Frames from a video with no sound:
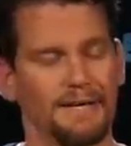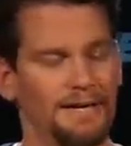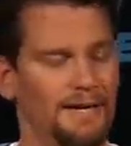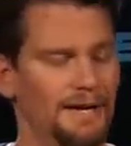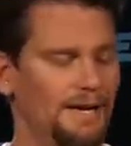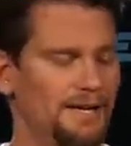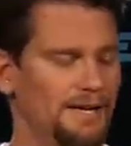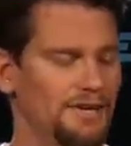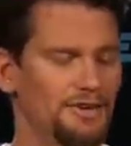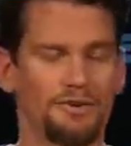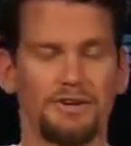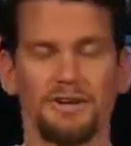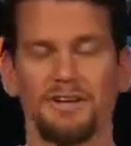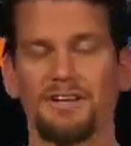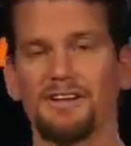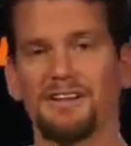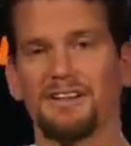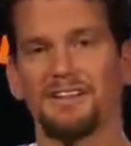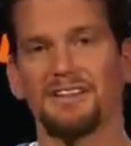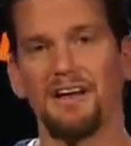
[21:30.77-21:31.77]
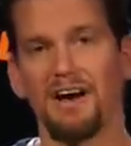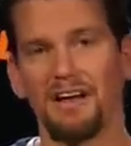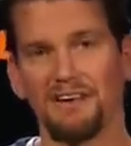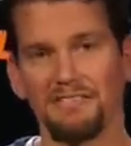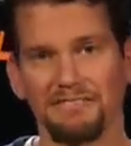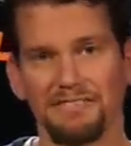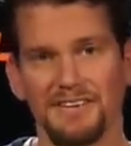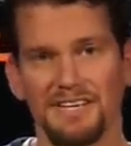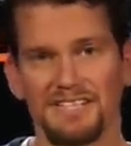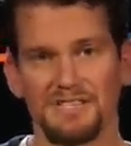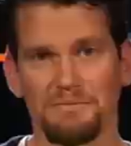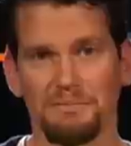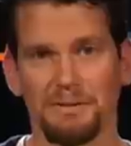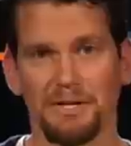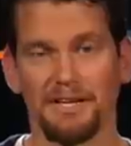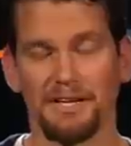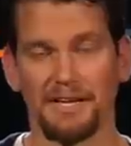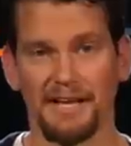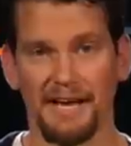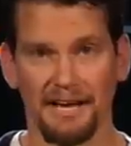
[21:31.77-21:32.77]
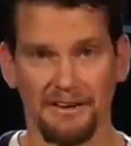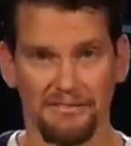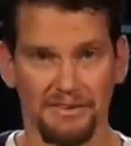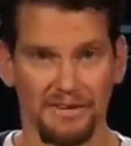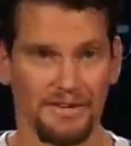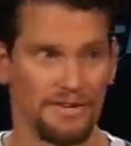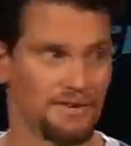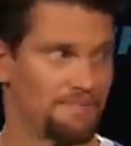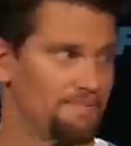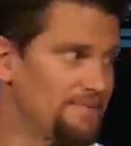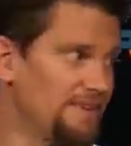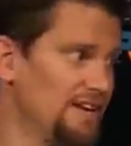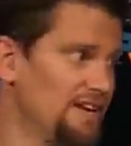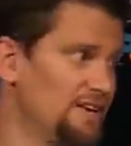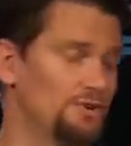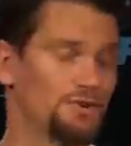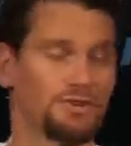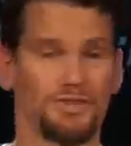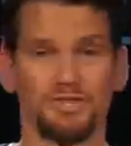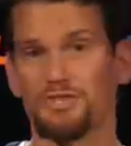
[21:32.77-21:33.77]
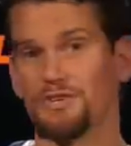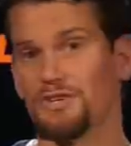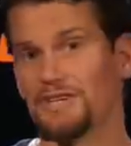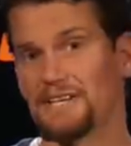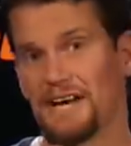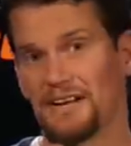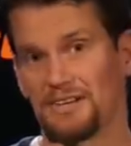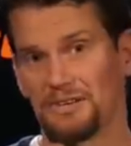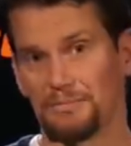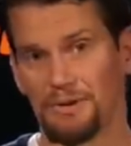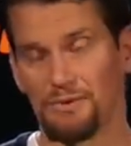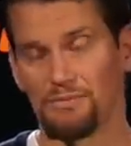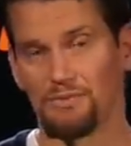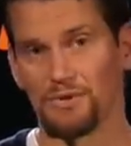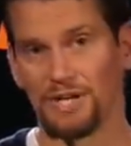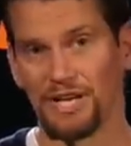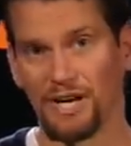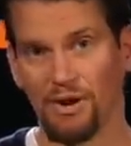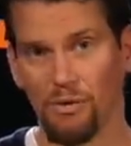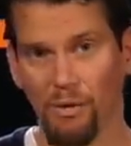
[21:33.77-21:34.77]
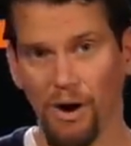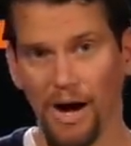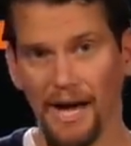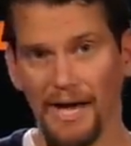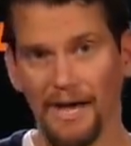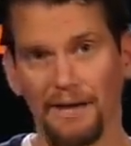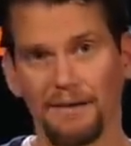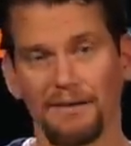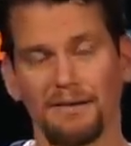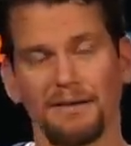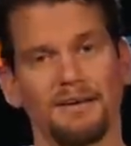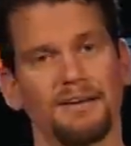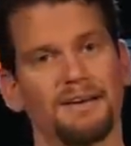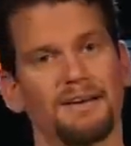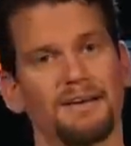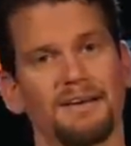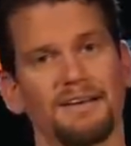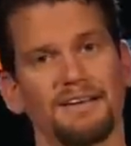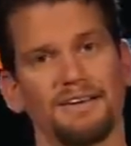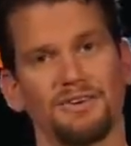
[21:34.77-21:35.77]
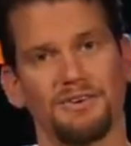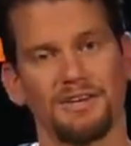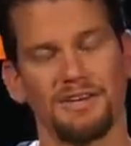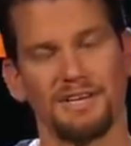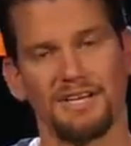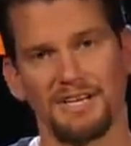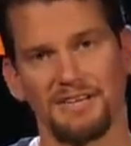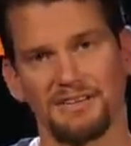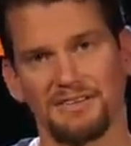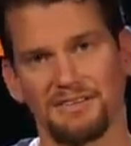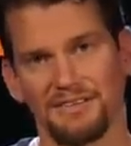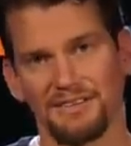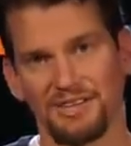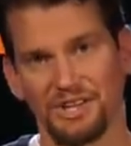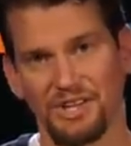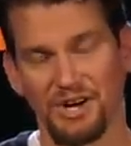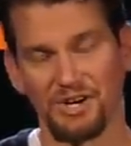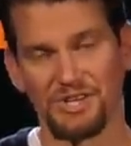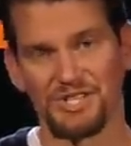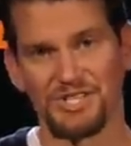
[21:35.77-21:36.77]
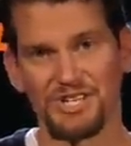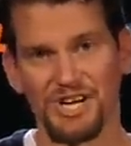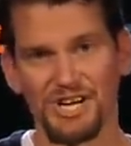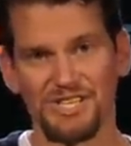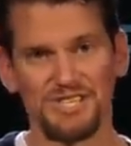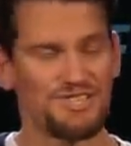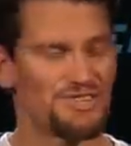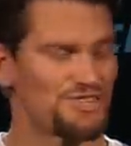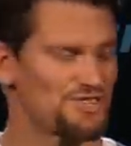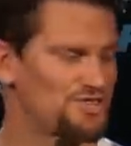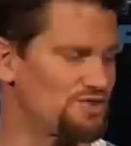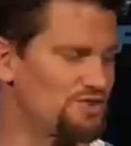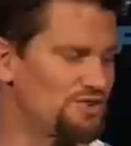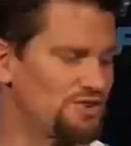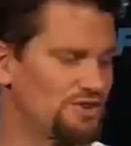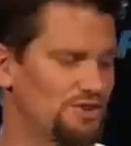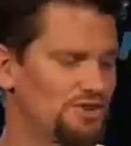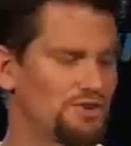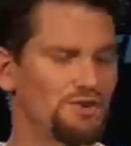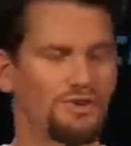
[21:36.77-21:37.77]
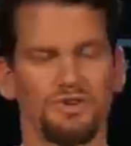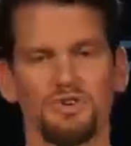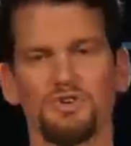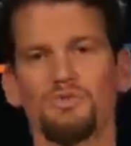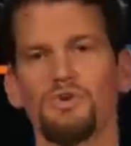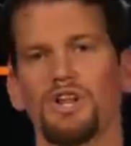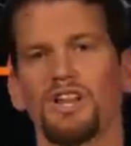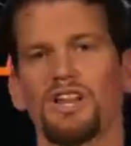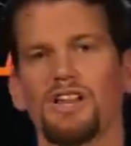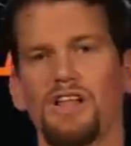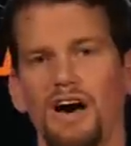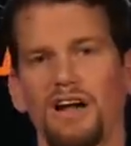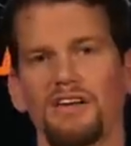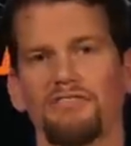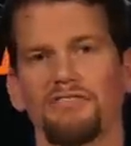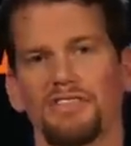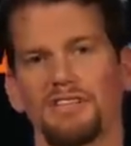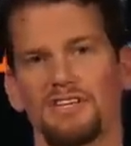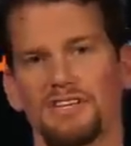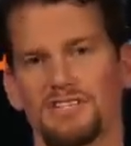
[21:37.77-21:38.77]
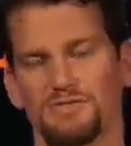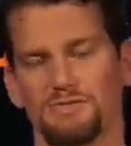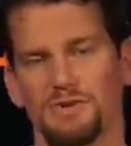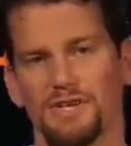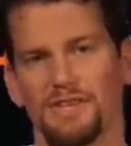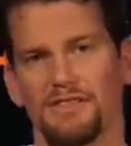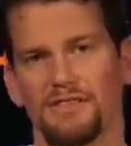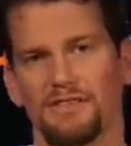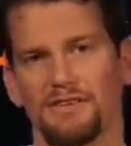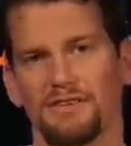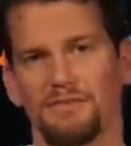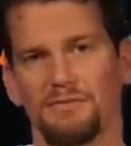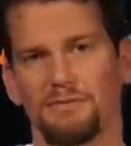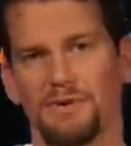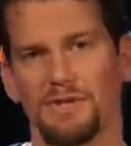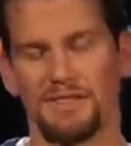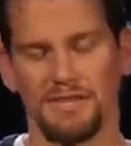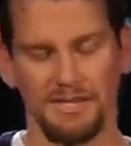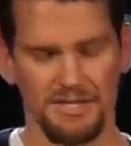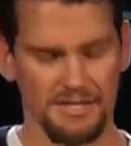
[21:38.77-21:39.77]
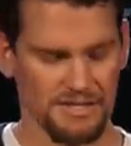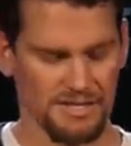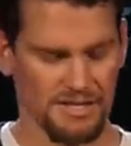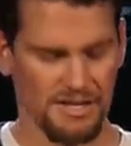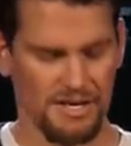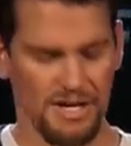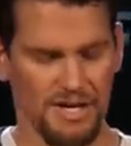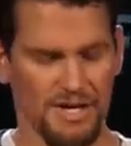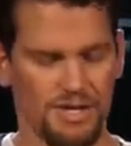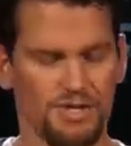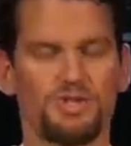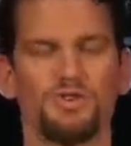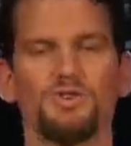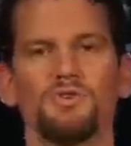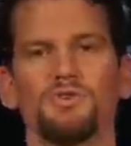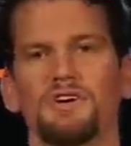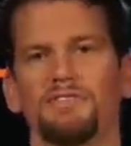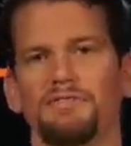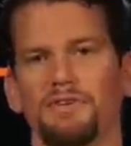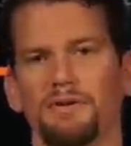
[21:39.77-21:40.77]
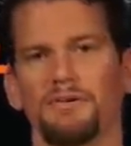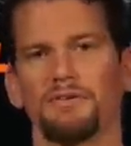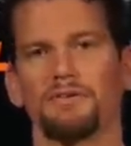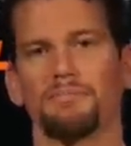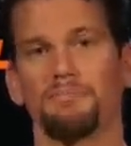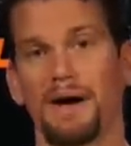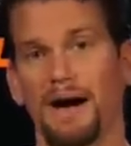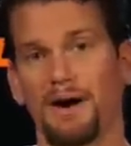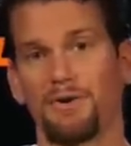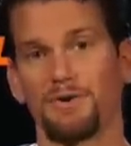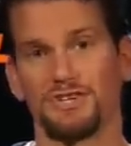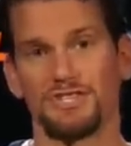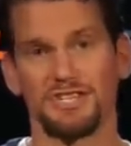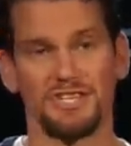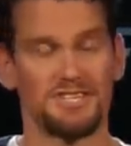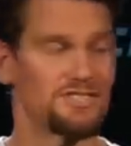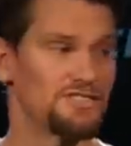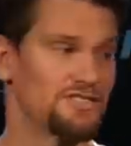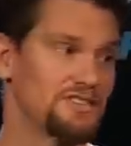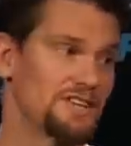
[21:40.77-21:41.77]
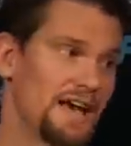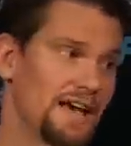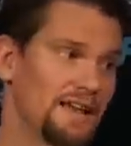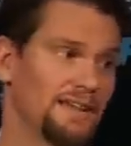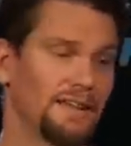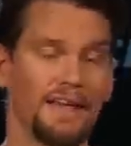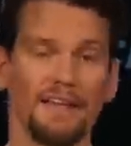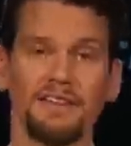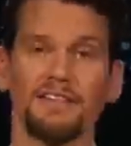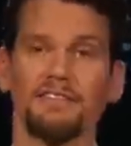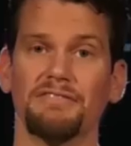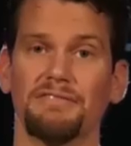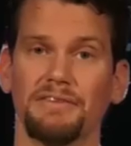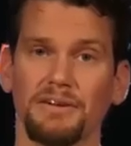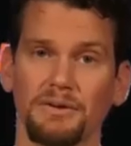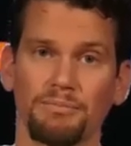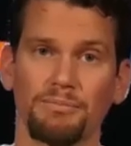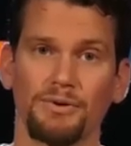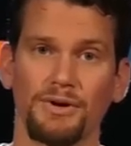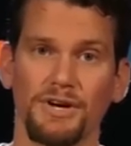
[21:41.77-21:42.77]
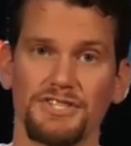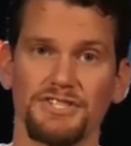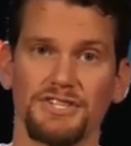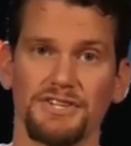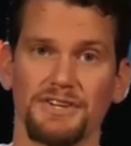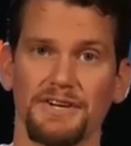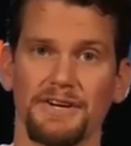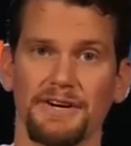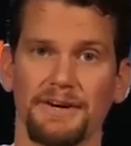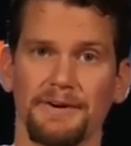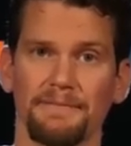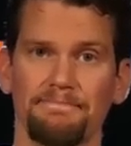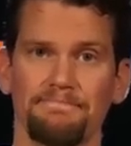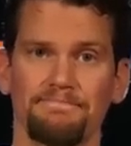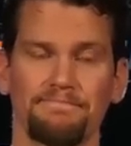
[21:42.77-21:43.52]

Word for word: Uh, you can get a lot of flexibility out of here. You can tune it down to be really quiet. You can get long shot strings. You, you can do a lot of things with, with these two different power adjusters and then the fill pressure here.